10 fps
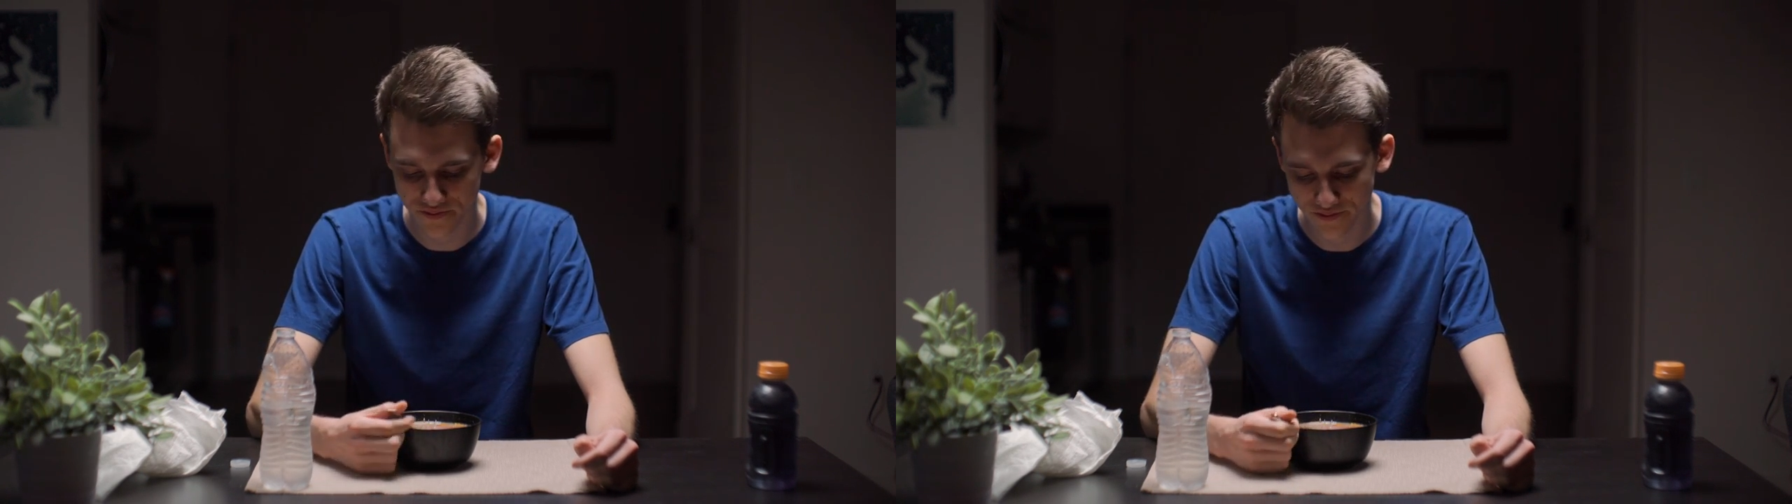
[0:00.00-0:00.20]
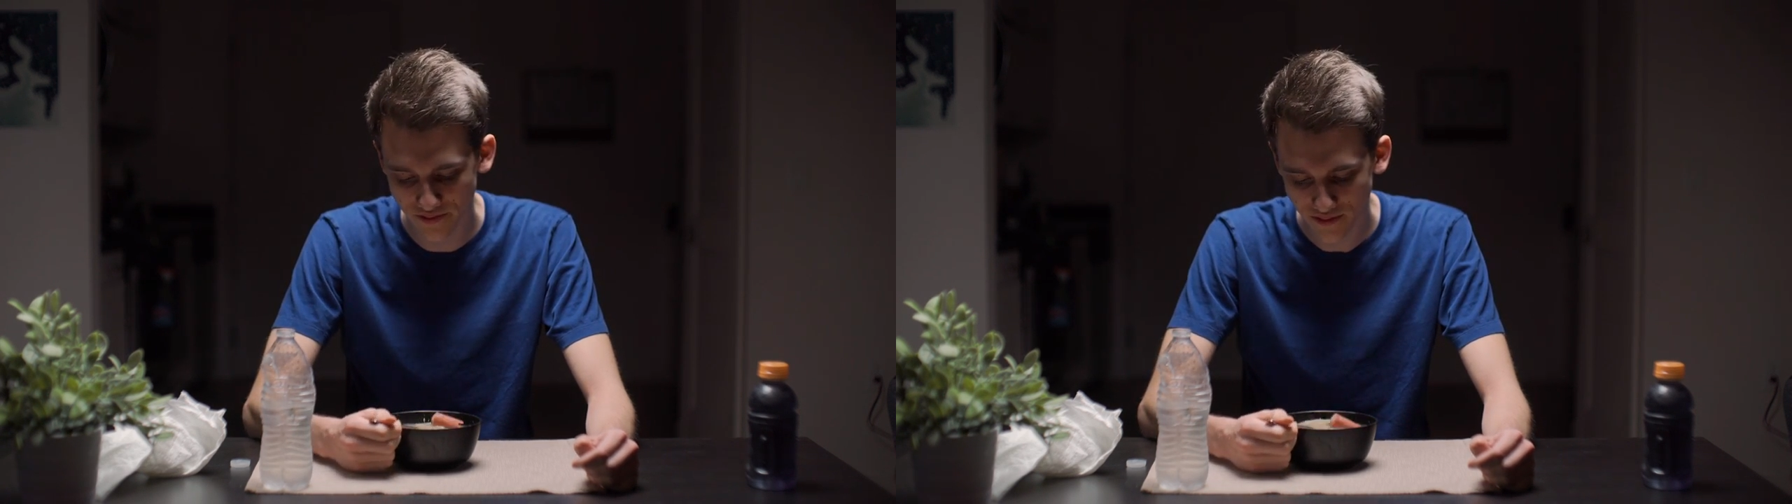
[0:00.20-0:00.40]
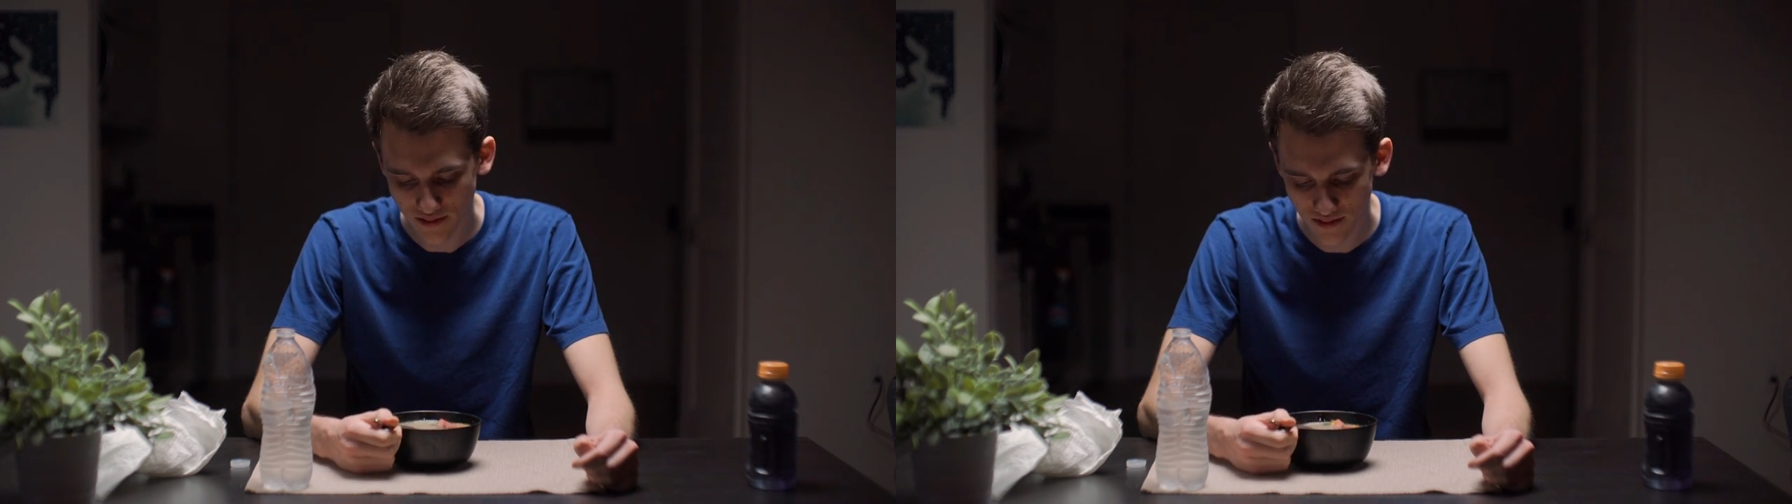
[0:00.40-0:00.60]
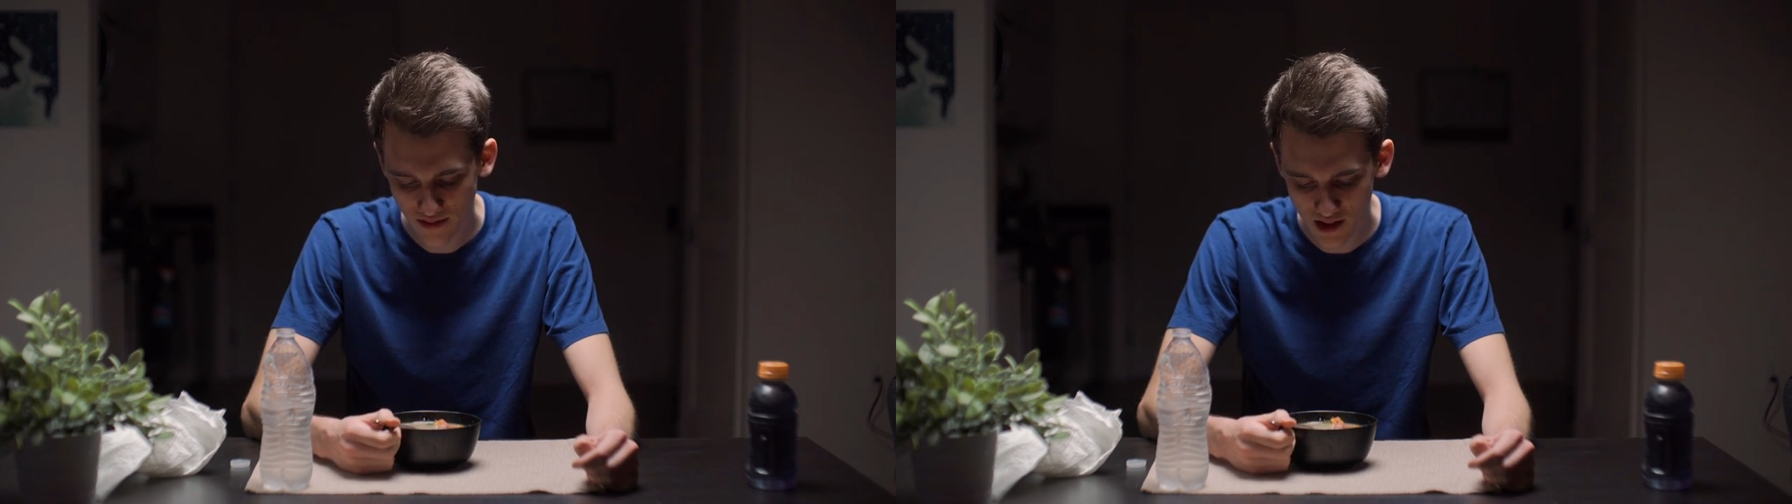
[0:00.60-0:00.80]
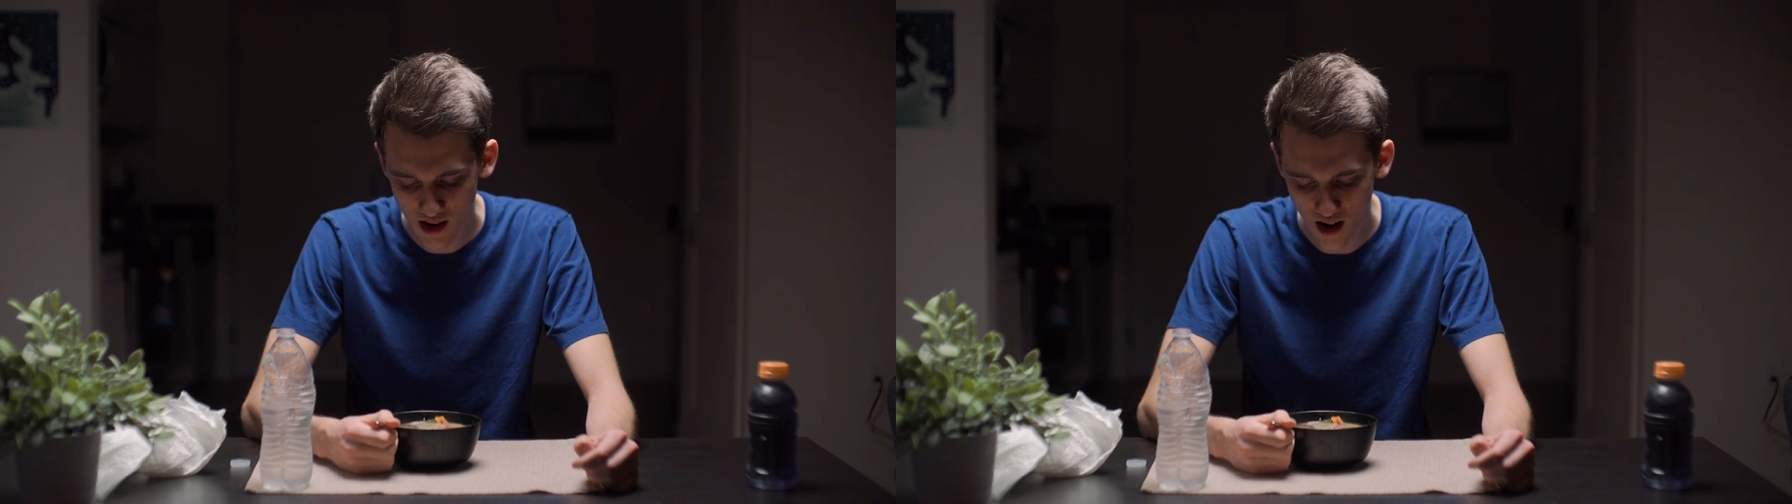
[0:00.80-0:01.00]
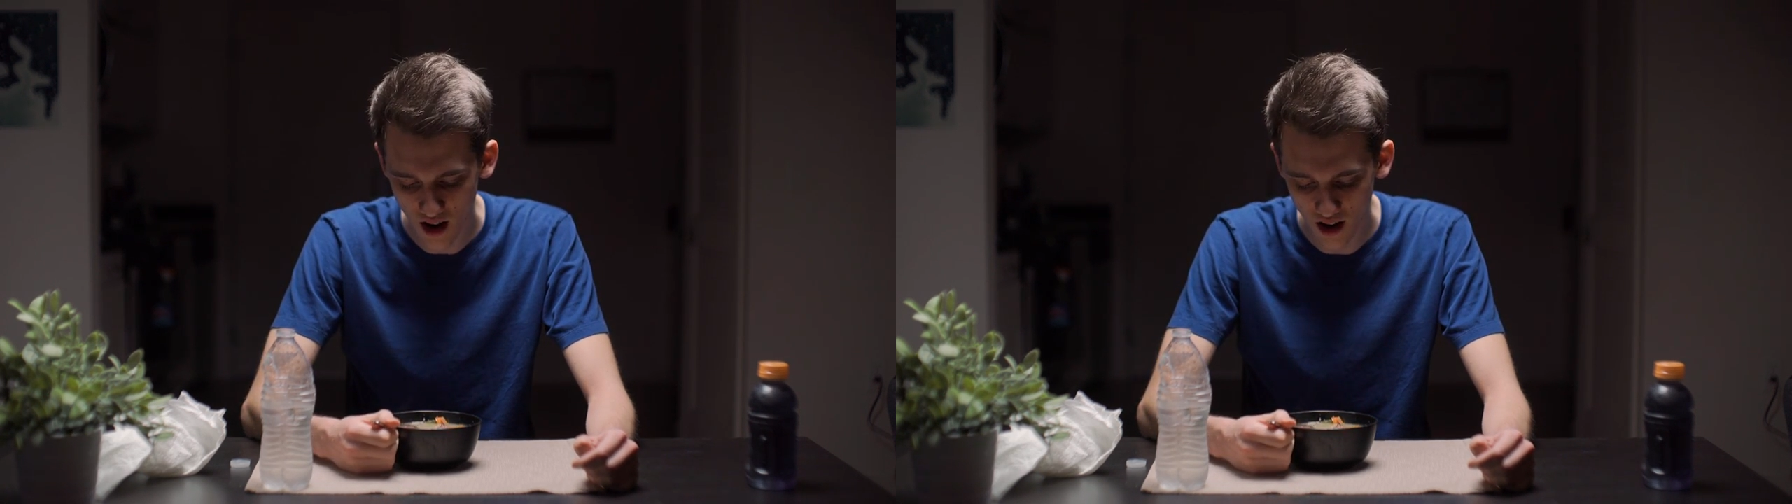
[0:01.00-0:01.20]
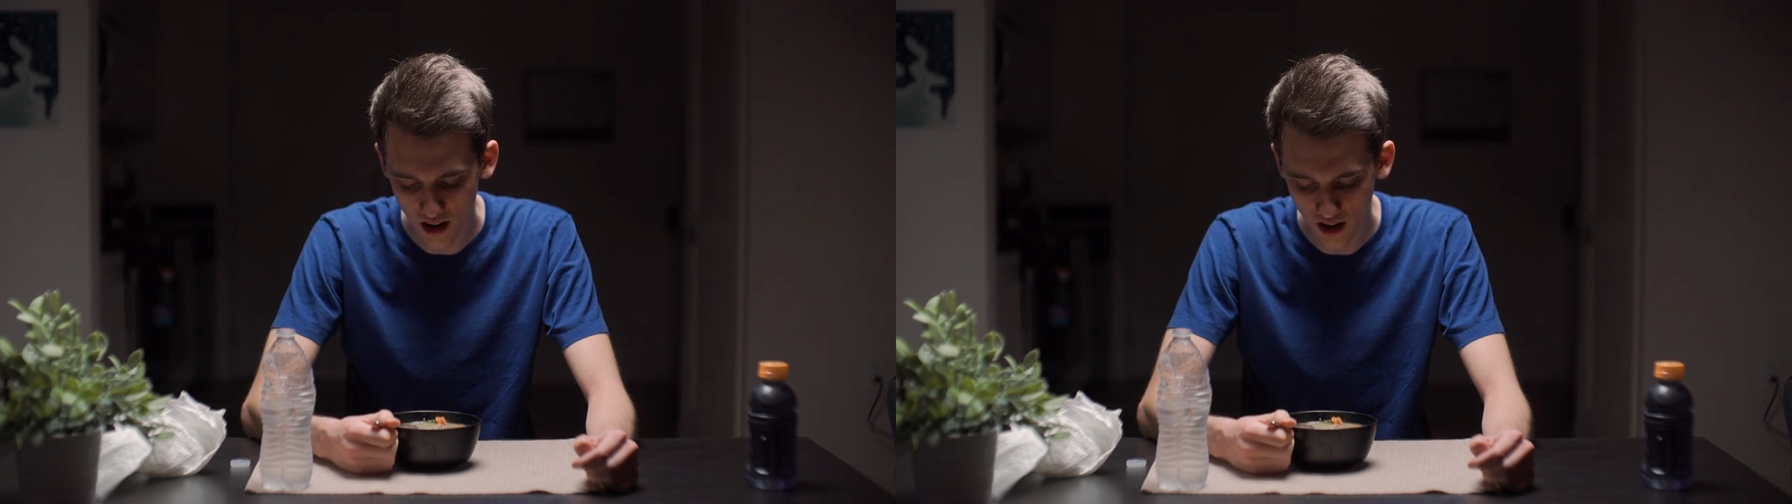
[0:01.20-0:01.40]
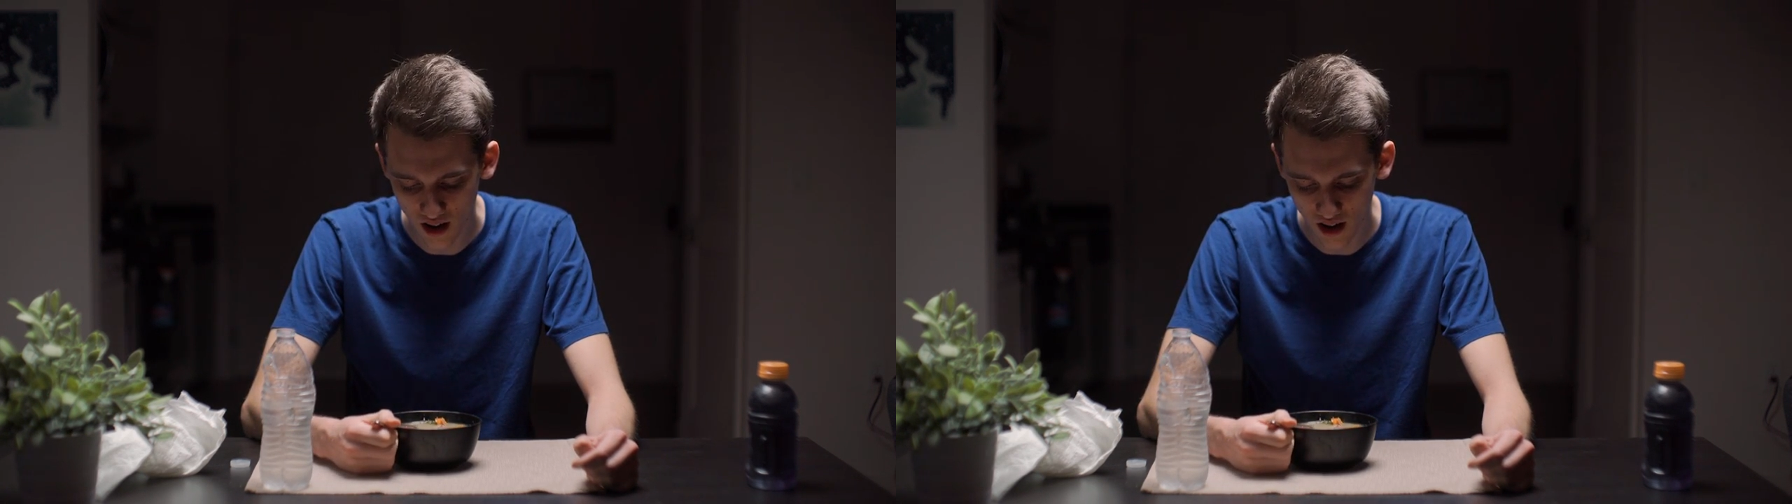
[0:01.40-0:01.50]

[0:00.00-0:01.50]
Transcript: Then there's Vienna sausages,